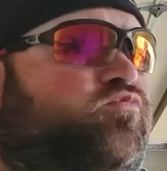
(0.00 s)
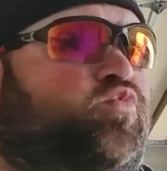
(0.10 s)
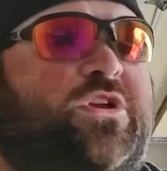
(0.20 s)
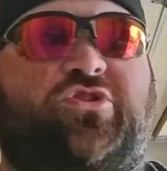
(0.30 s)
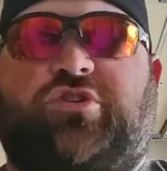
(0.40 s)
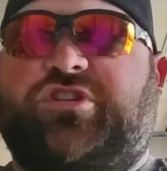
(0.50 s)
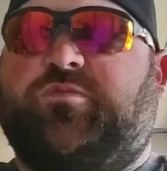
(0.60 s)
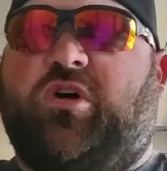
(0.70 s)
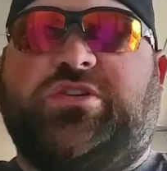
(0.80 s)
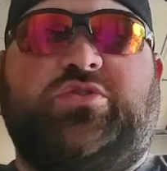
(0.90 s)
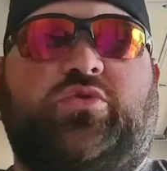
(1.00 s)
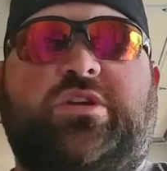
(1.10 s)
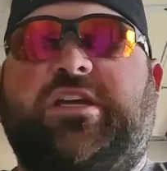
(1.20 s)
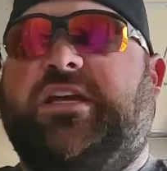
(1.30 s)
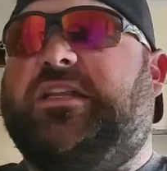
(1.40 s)
We took a small
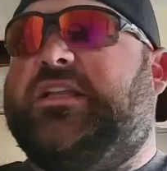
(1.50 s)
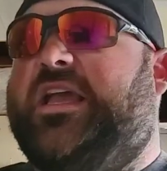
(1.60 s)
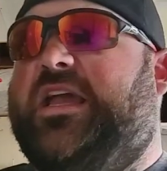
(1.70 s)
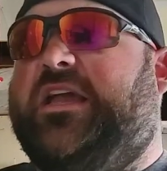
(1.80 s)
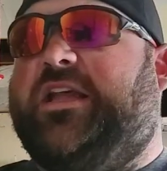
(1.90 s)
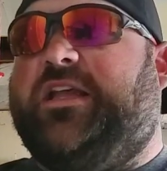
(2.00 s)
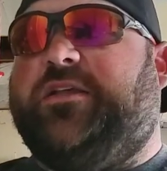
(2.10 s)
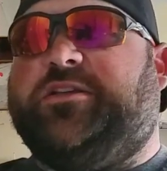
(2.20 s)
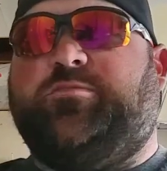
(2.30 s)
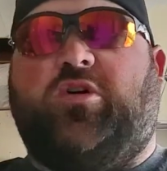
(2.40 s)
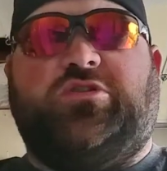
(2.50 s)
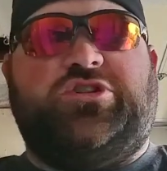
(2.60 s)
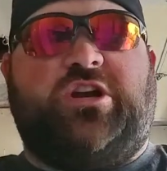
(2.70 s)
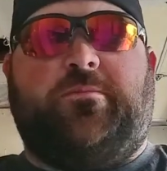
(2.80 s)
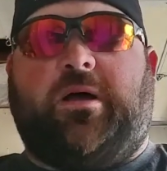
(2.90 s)
toolkit and a small
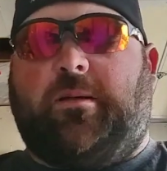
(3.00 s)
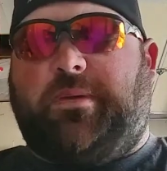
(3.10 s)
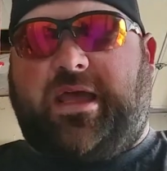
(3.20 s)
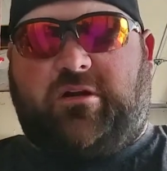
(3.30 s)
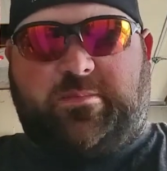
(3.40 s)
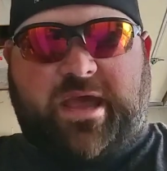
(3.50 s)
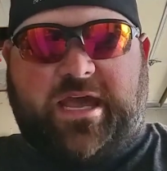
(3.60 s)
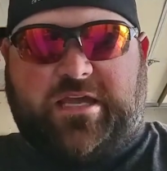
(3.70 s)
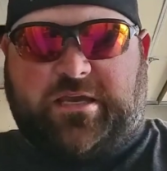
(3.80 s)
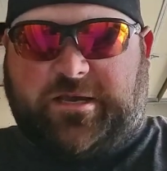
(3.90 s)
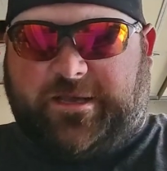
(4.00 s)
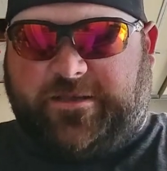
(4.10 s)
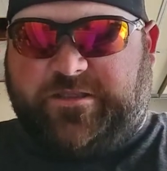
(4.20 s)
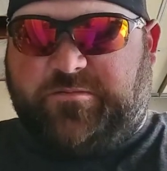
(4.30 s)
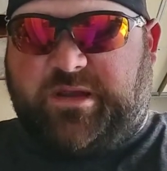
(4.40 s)
jump battery pack
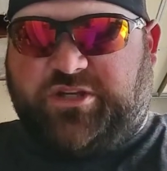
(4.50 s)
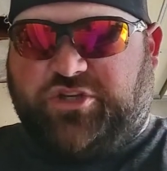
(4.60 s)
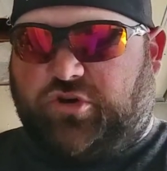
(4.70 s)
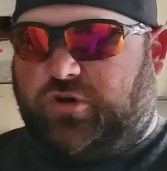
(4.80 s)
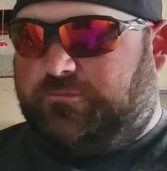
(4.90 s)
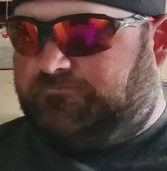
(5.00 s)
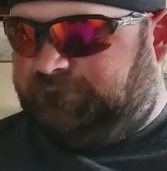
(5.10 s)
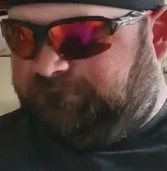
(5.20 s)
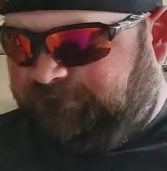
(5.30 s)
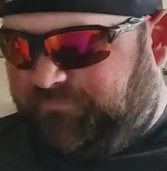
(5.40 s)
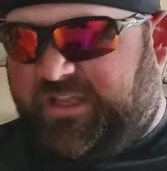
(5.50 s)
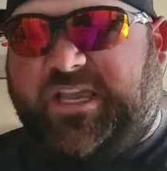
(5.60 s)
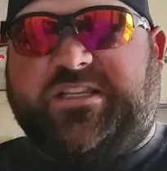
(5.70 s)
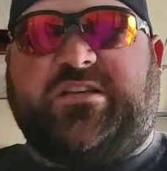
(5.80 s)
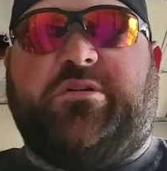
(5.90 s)
to make sure in
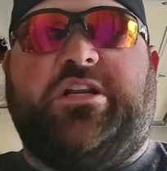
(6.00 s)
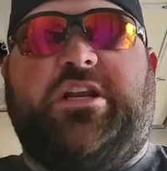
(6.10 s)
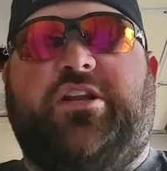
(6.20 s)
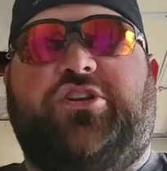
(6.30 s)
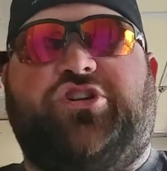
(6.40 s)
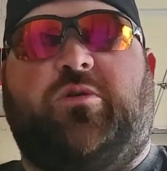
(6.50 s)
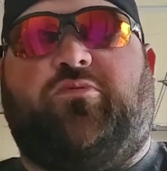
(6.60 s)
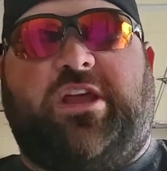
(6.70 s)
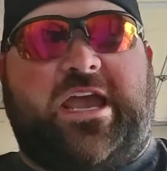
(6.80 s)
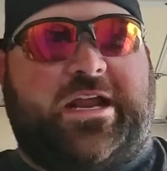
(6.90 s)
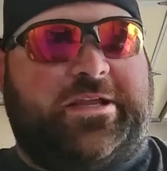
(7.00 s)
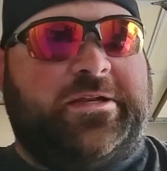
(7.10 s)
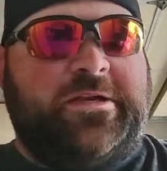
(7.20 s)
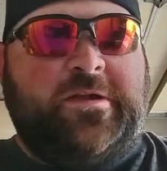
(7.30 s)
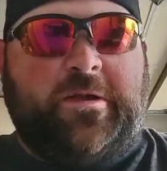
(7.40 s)
case somebody needed a jump, we had it.
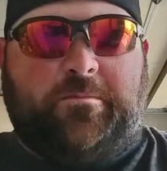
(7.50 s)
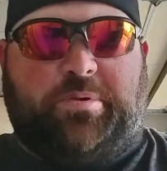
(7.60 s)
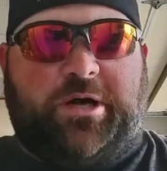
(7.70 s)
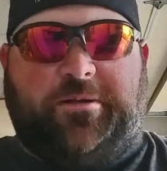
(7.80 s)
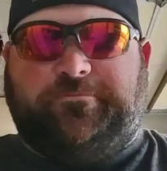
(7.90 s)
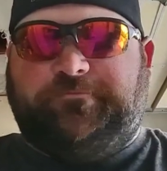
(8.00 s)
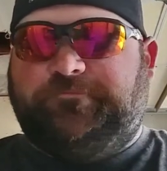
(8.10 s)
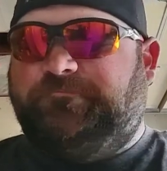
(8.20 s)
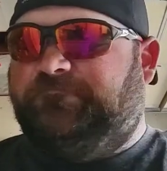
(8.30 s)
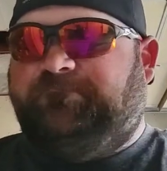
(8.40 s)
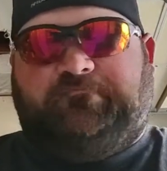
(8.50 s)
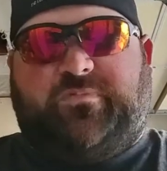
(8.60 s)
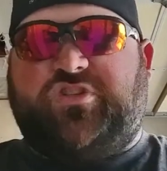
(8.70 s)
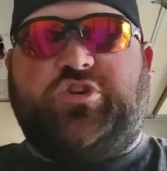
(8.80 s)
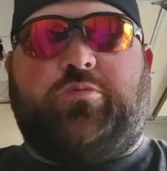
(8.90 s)
But
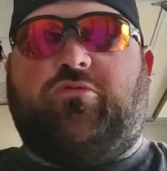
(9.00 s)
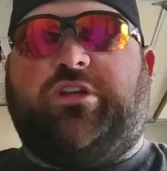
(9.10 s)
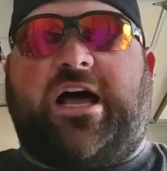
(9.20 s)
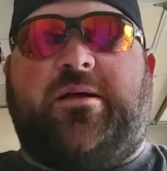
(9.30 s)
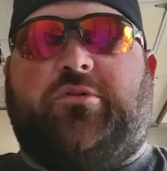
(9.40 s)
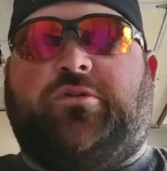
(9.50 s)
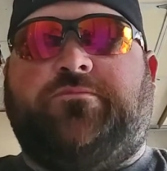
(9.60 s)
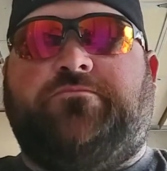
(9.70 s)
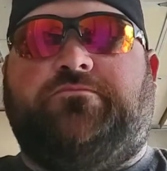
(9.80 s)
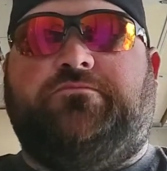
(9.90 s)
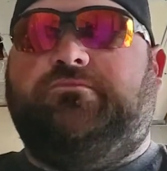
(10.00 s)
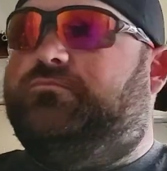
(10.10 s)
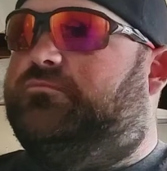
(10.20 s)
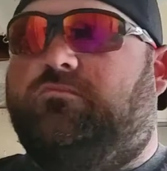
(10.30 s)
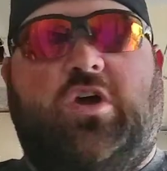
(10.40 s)
super reliable.
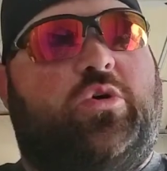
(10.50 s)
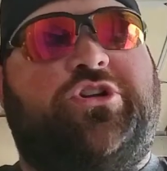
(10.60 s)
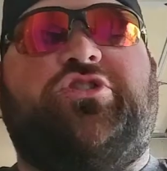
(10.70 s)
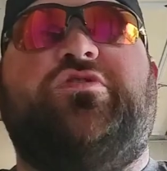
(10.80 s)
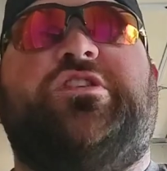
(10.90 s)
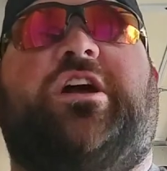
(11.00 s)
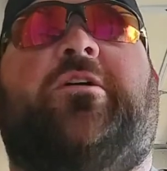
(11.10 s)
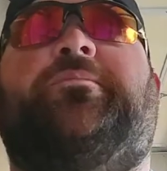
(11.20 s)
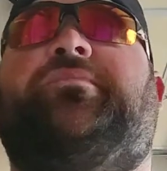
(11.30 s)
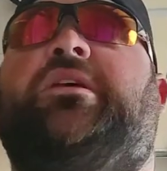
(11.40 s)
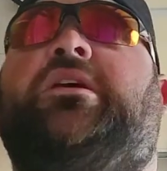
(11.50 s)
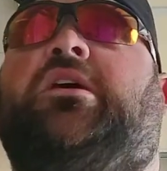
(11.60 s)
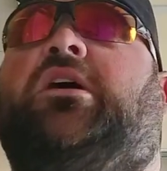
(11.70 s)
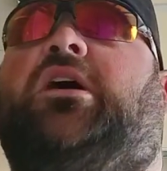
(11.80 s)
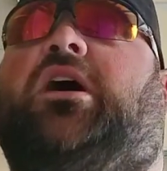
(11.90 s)
No issues there.
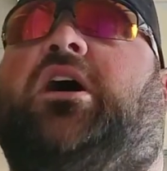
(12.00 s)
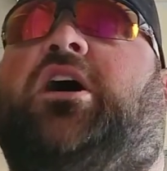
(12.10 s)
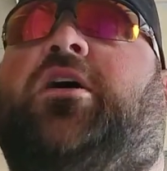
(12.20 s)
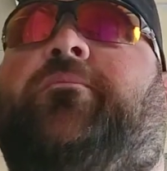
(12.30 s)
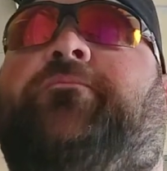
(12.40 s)
As